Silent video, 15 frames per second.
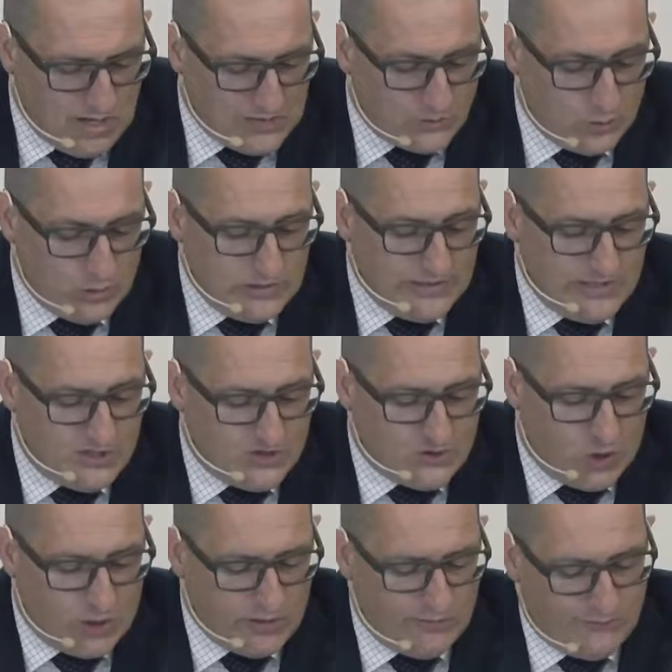And all these
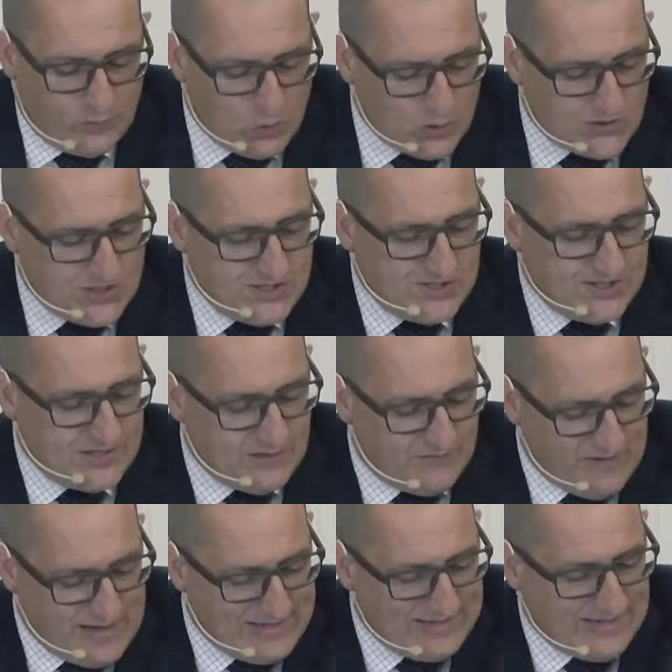joined forces in the
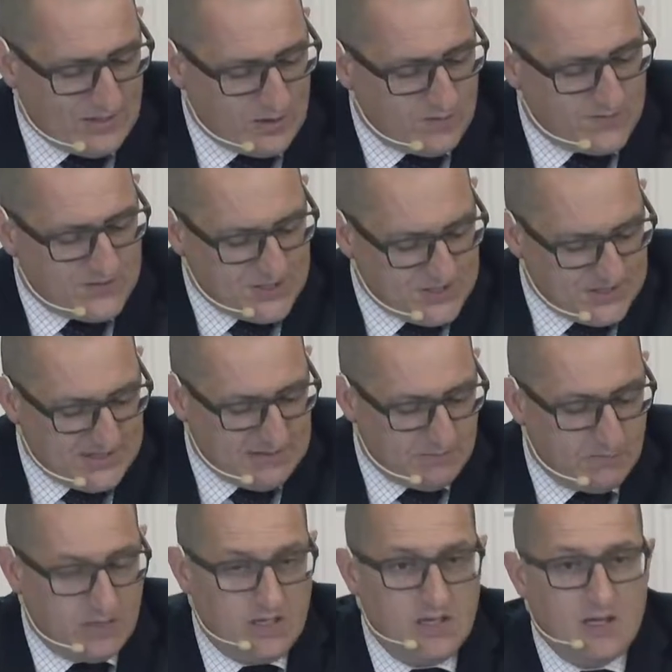valley of
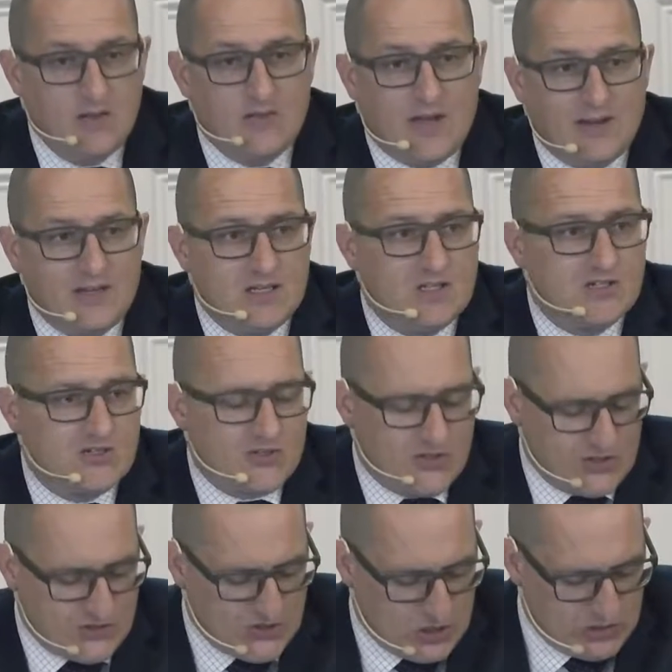Siddim, that is
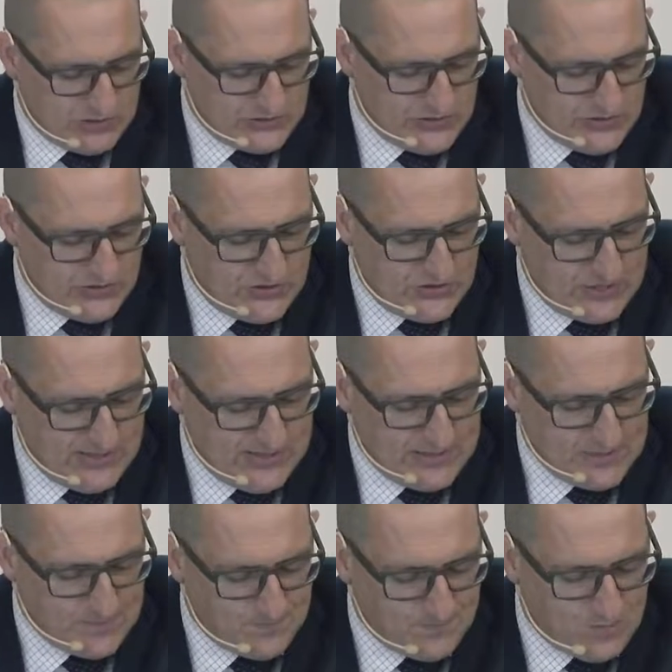the Salt
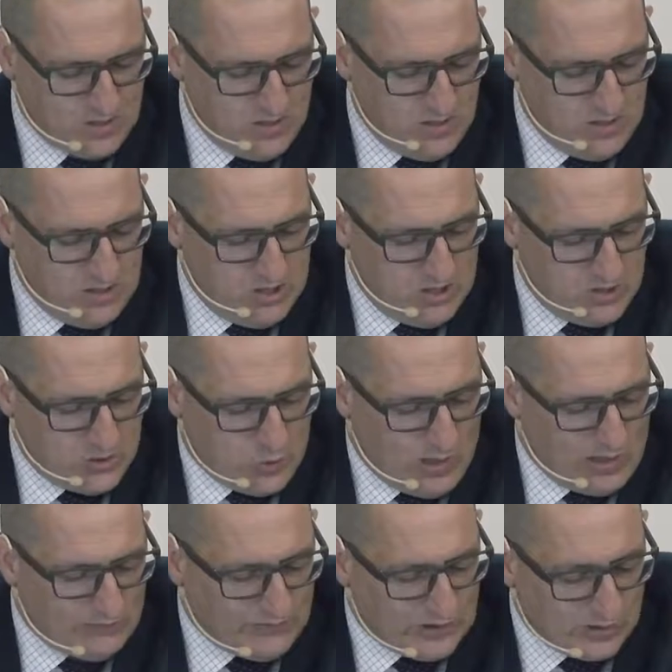Sea.
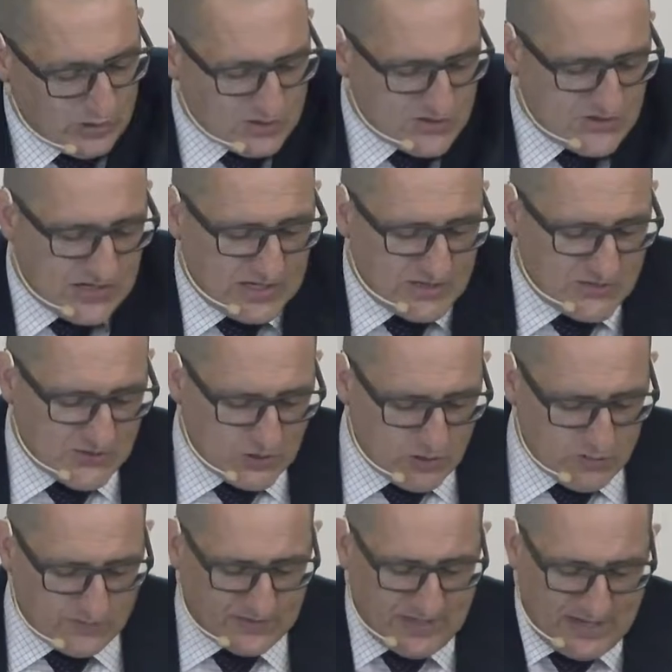12 years they had
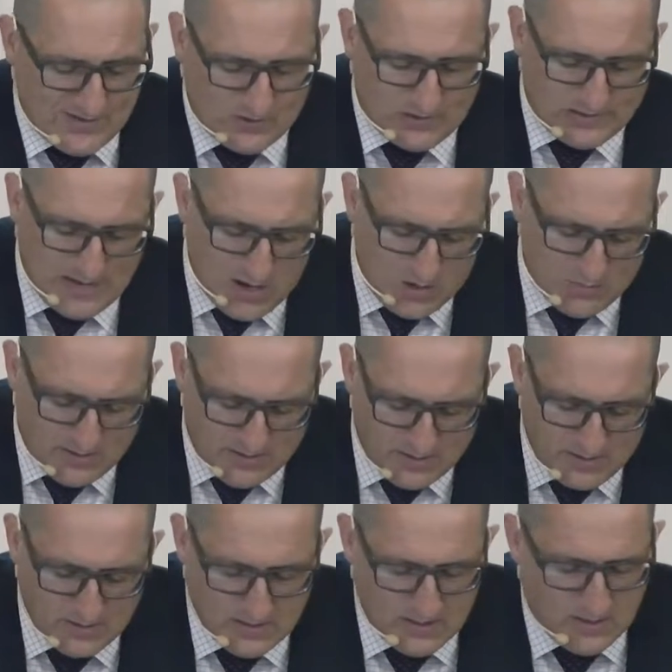served Kedor
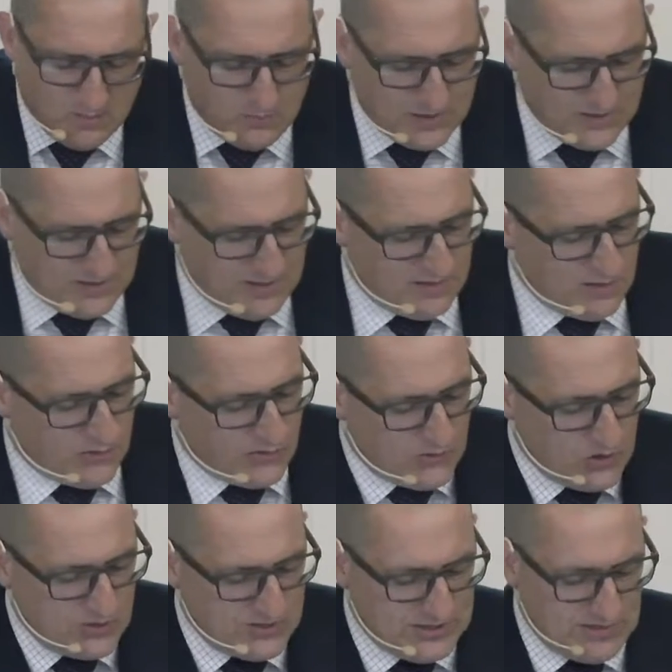Laomer, but in the
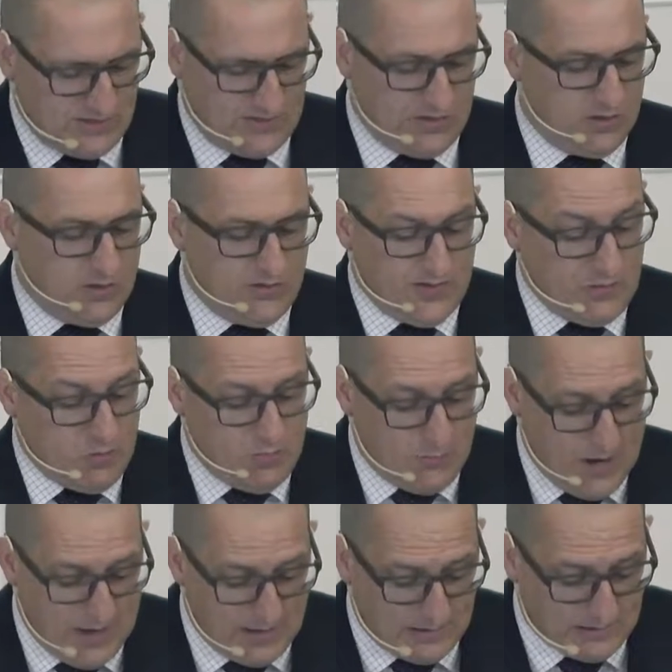13th year they
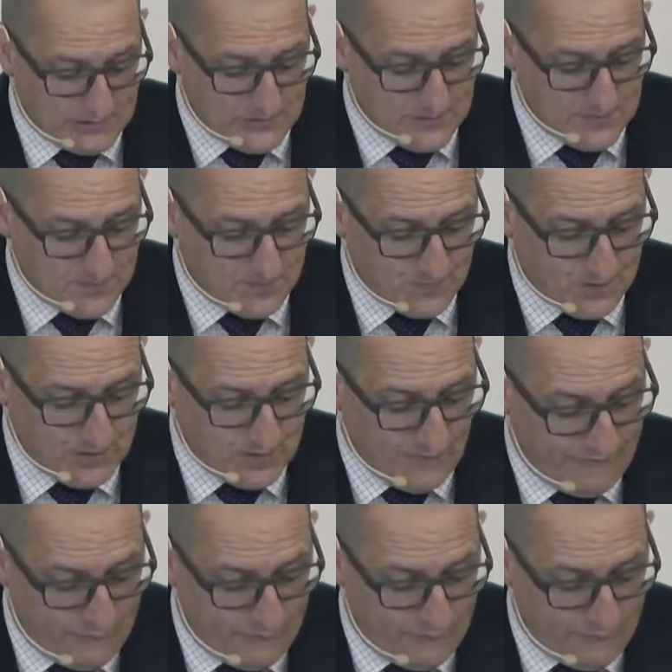rebelled. In the